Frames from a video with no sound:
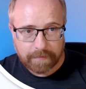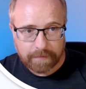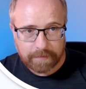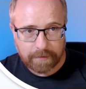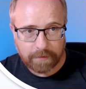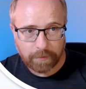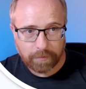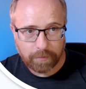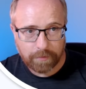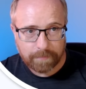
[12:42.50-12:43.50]
So you can go
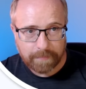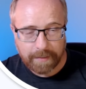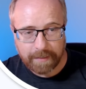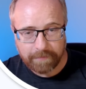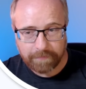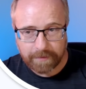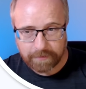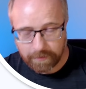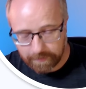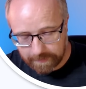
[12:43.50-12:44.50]
through and fix
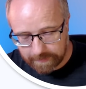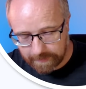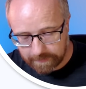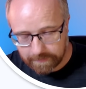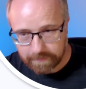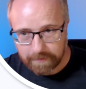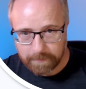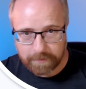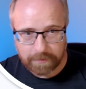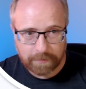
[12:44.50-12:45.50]
all these things. I'm
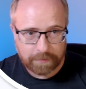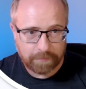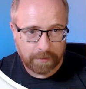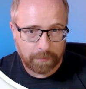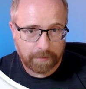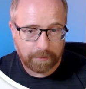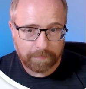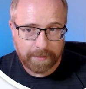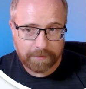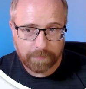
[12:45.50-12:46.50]
just gonna do this really quick. I'll
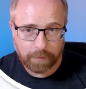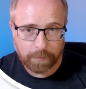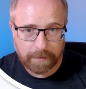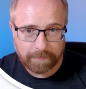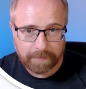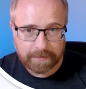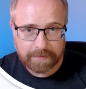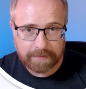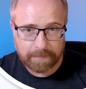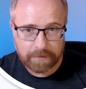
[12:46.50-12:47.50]
fast forward while I fix
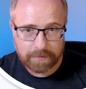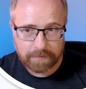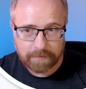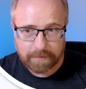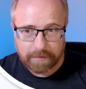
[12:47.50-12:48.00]
these images.